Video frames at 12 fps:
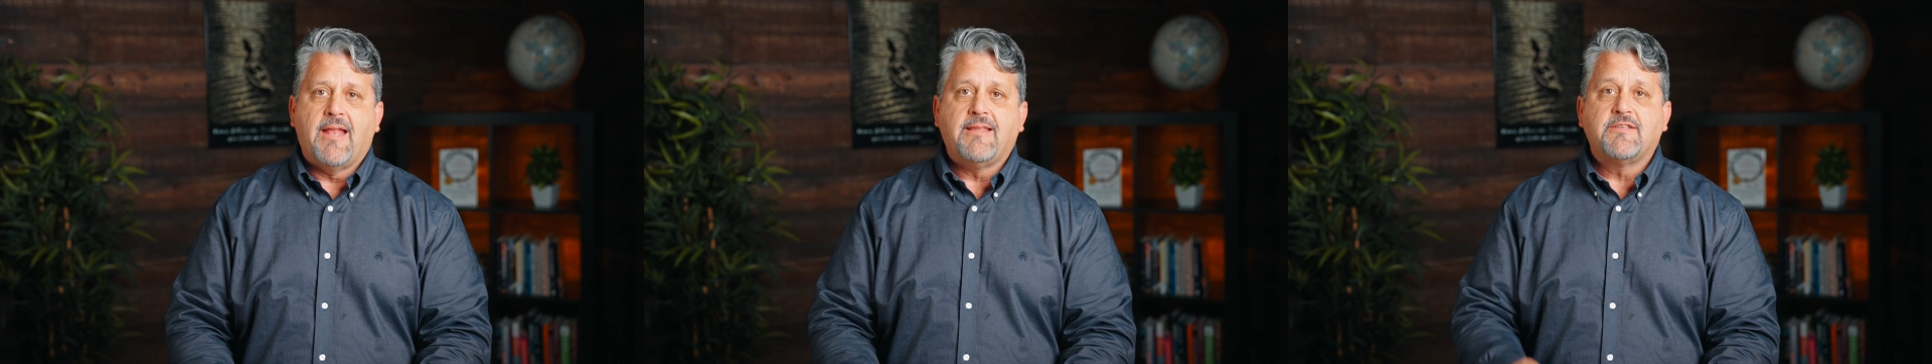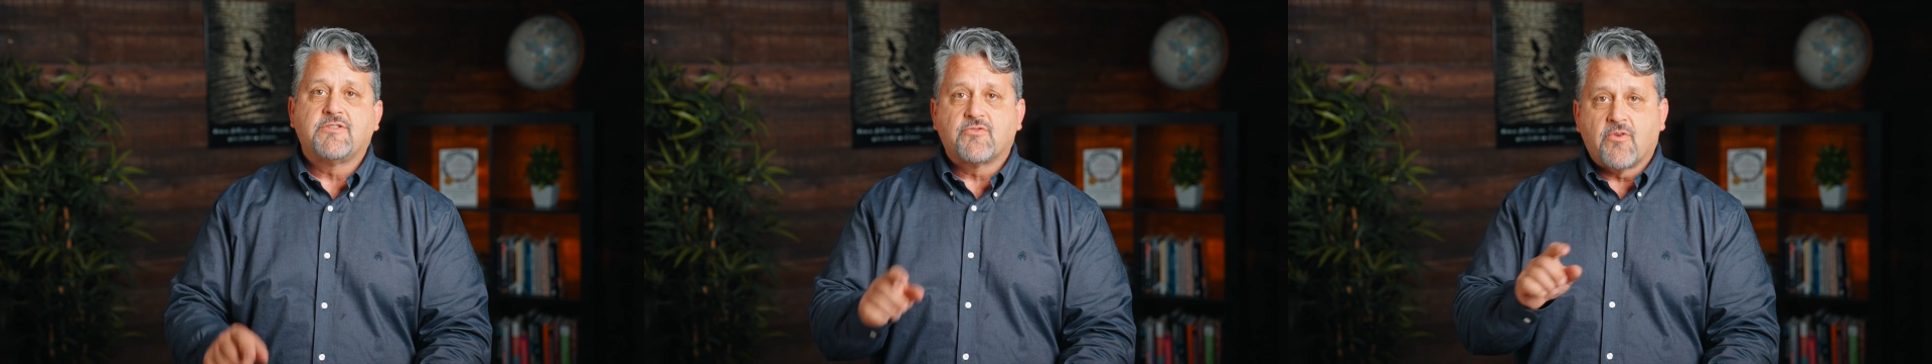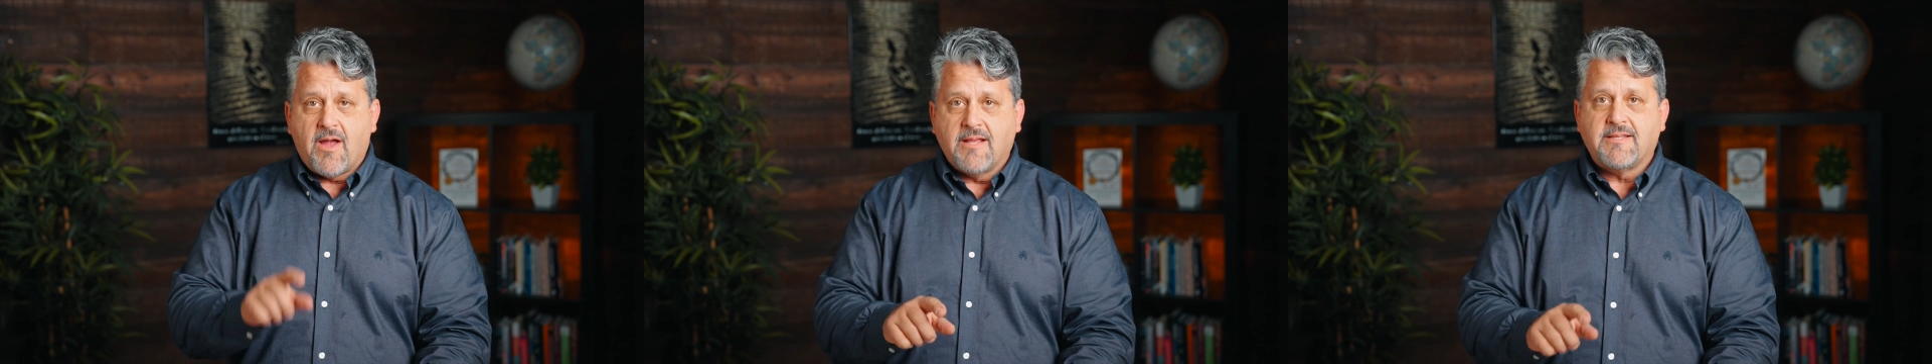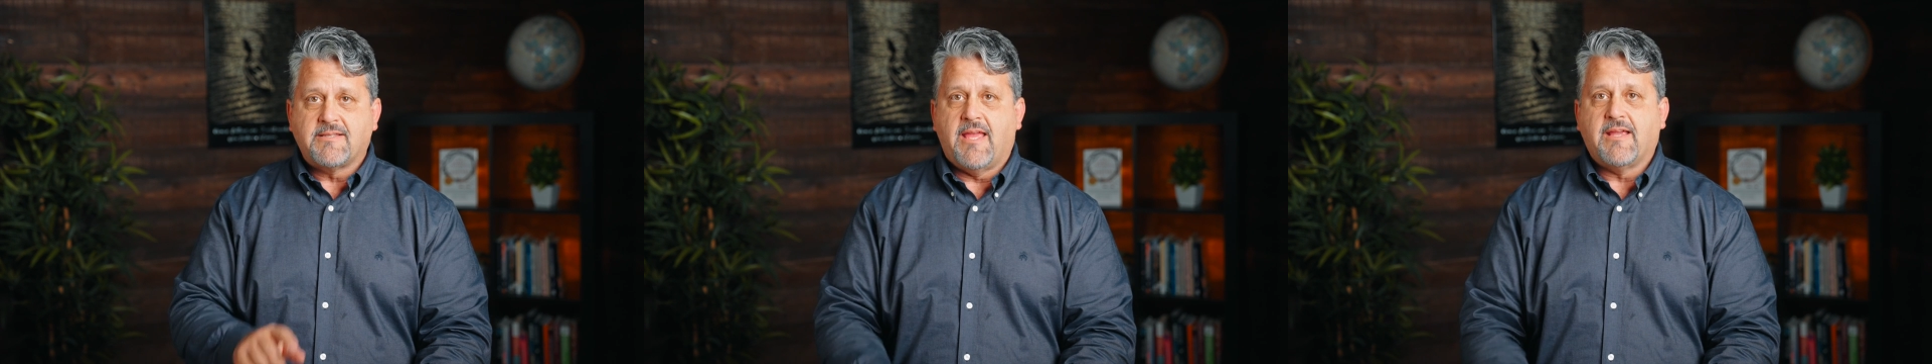And He's
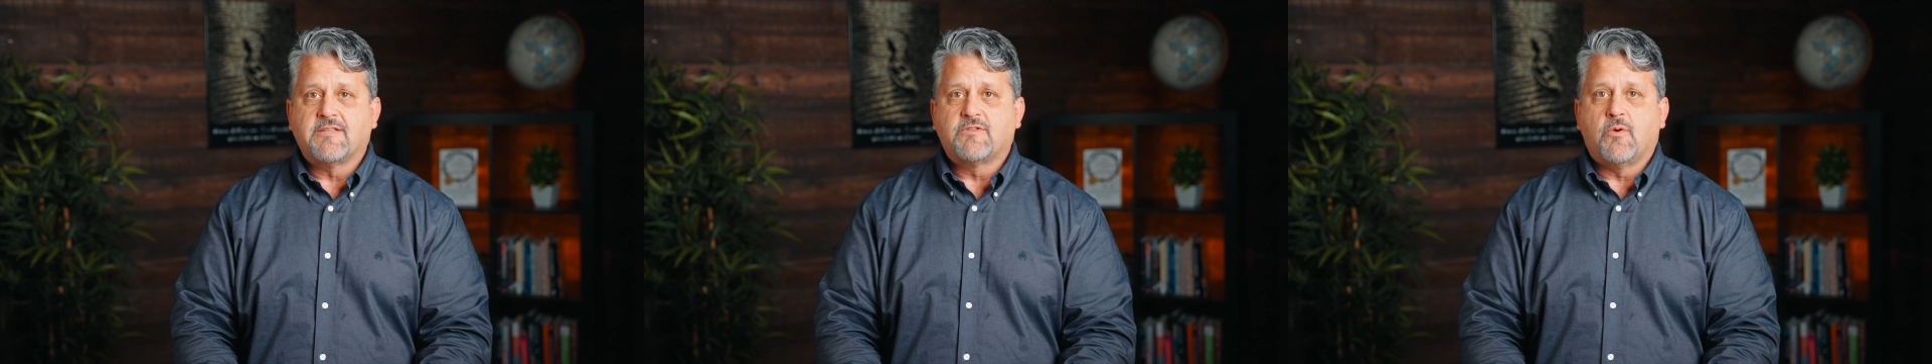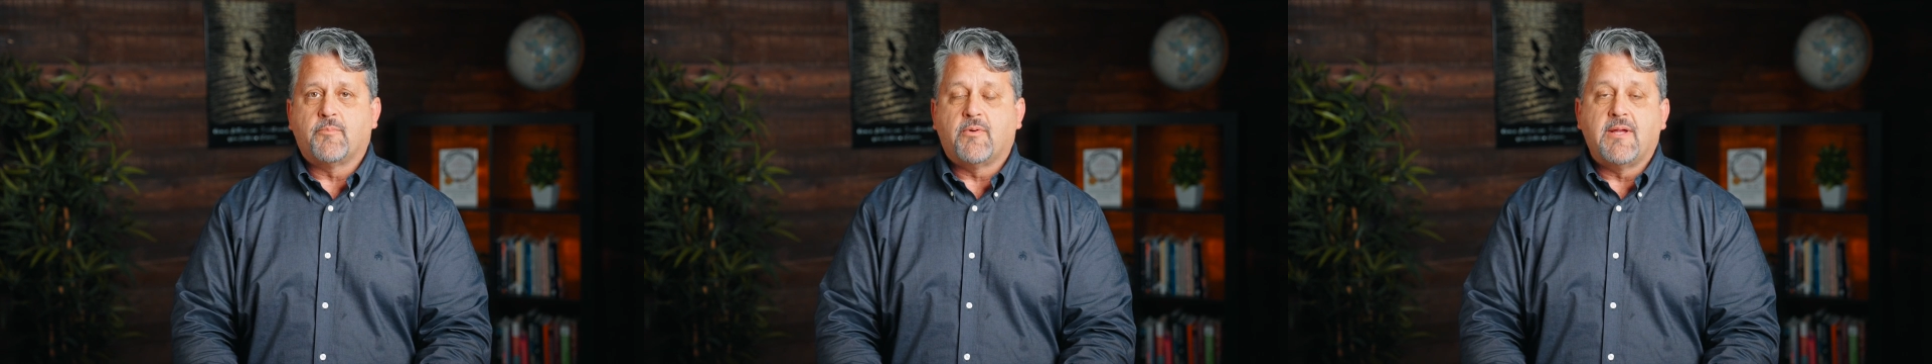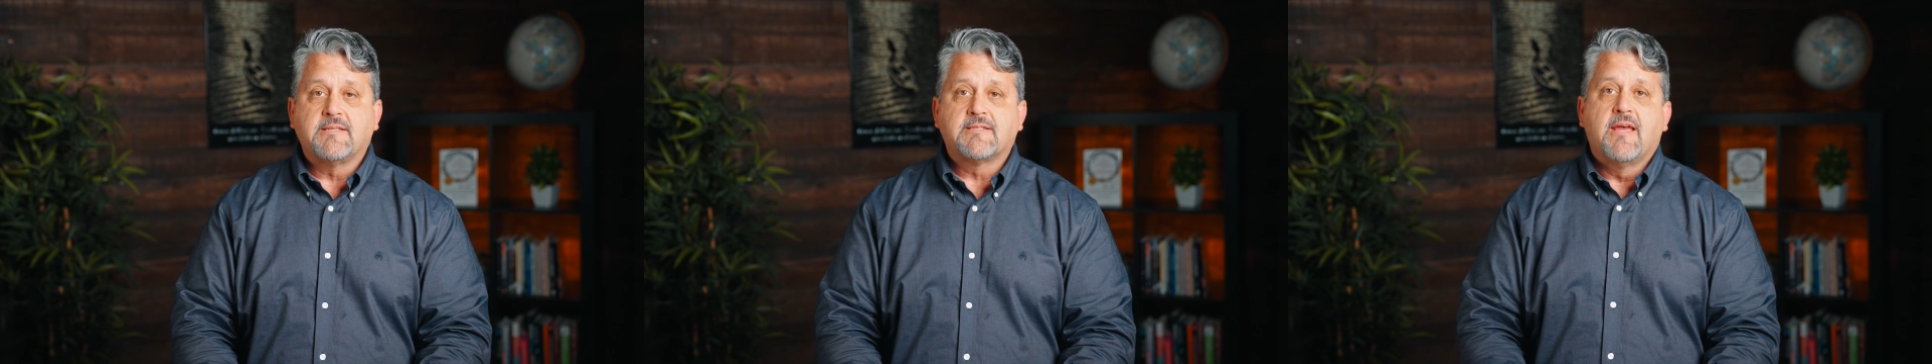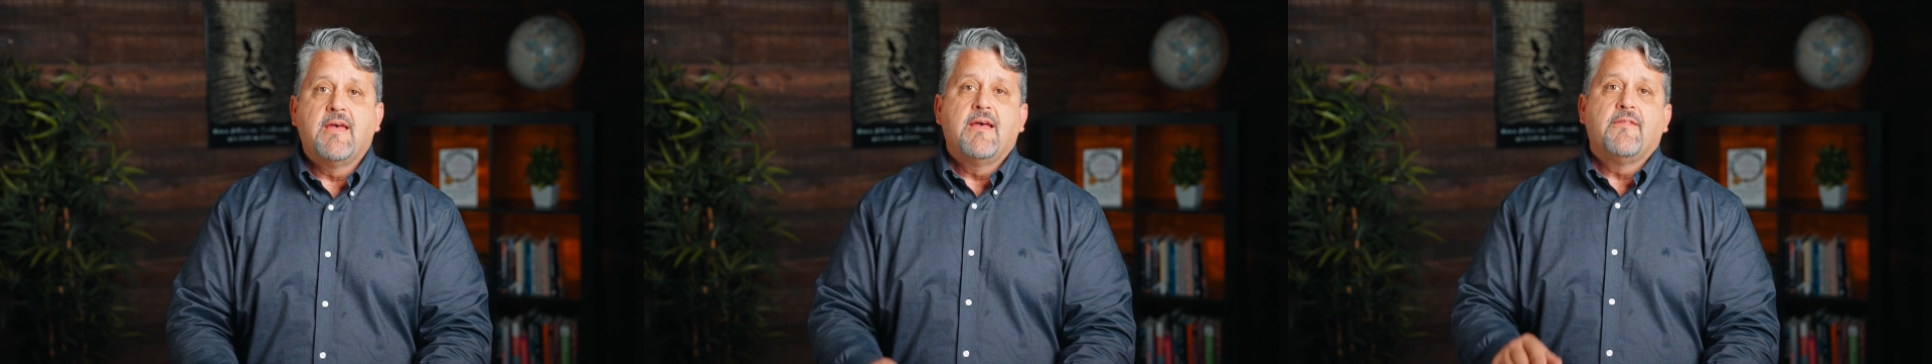trying to take us to a
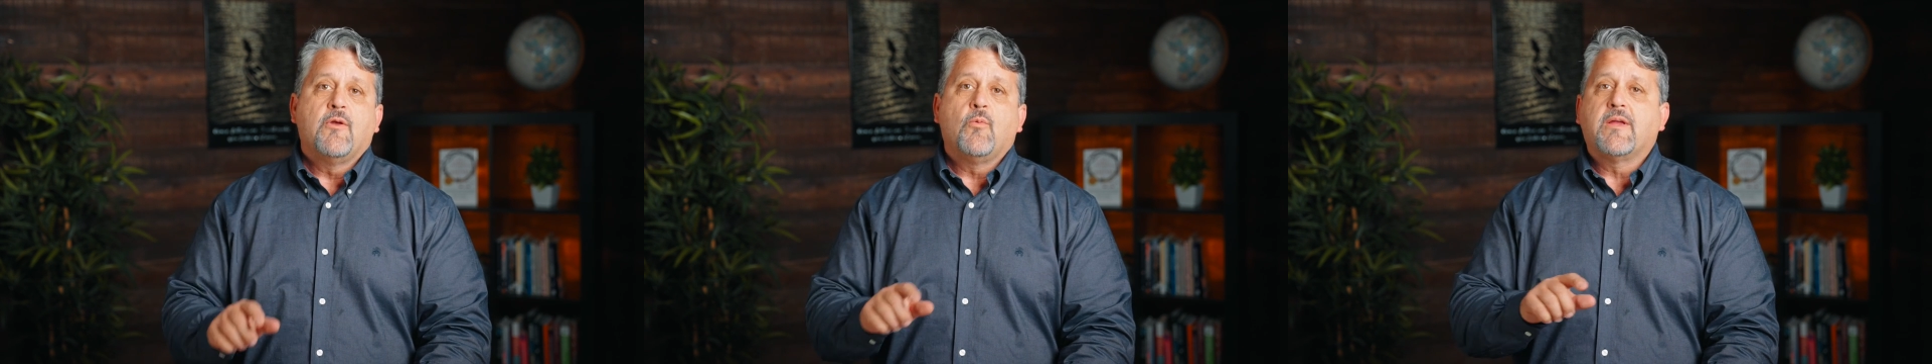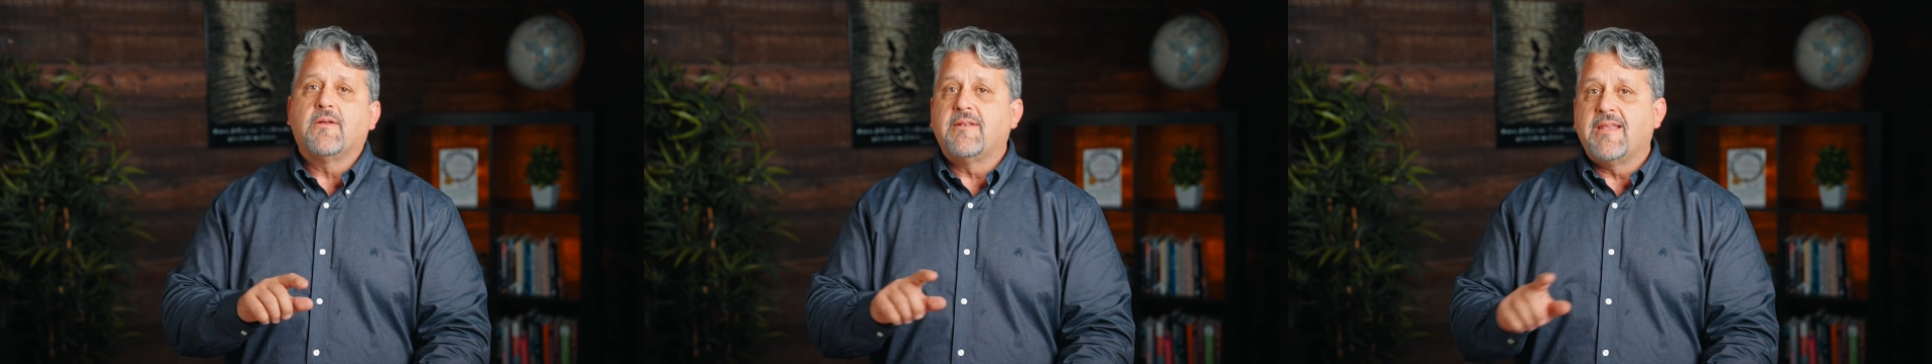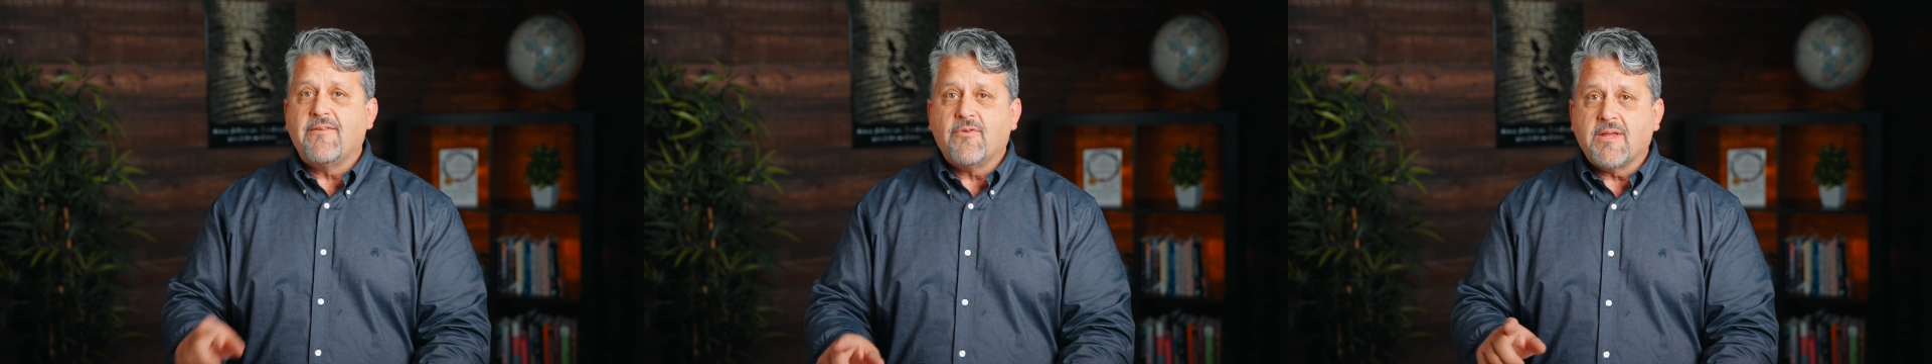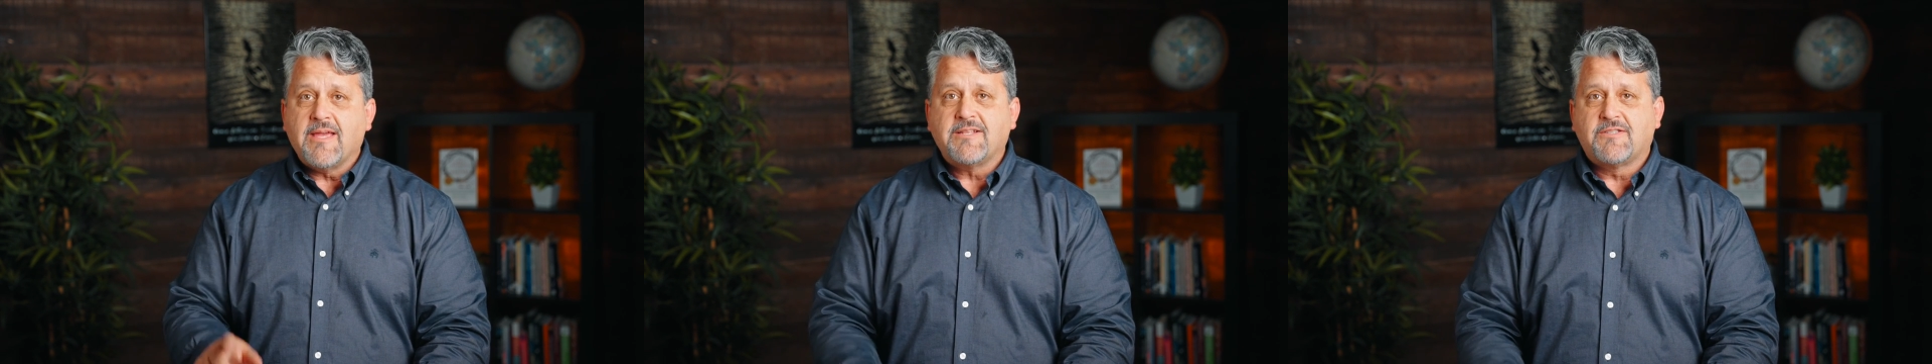place that we could
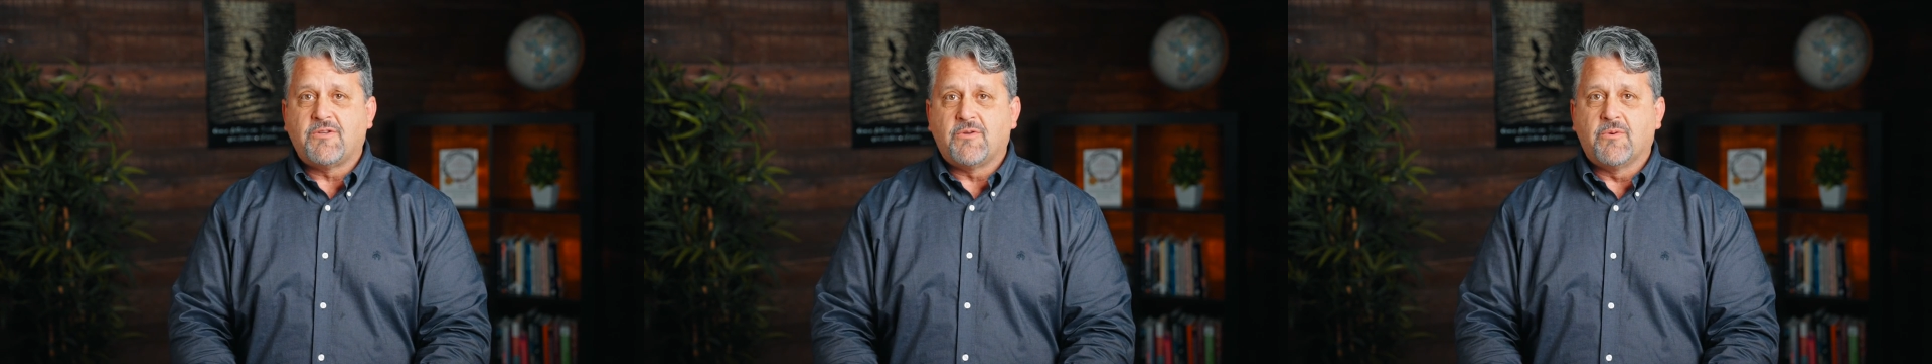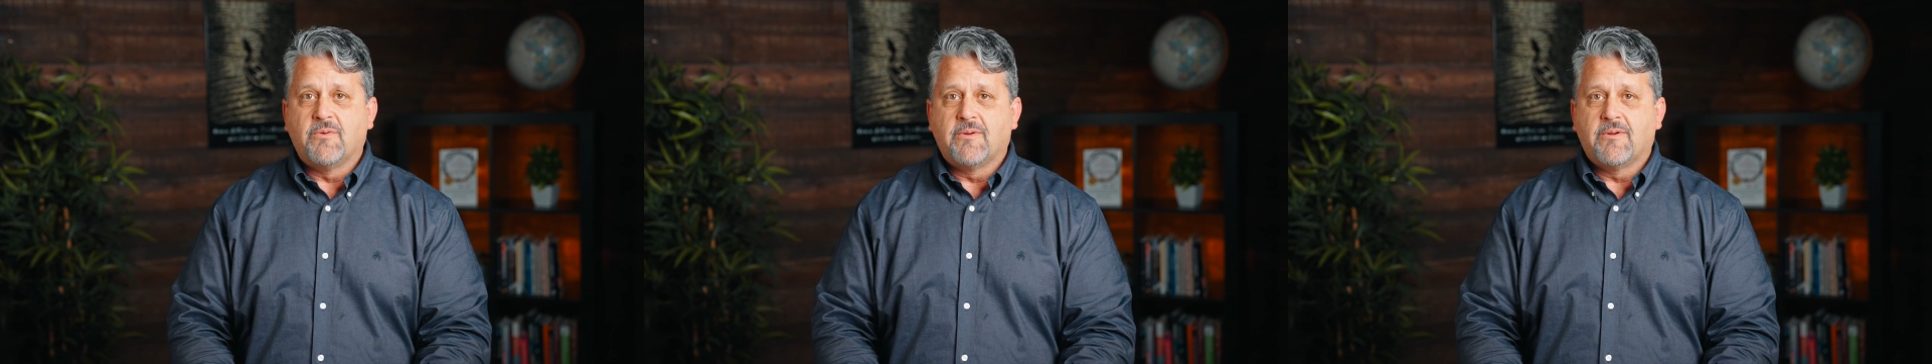never get to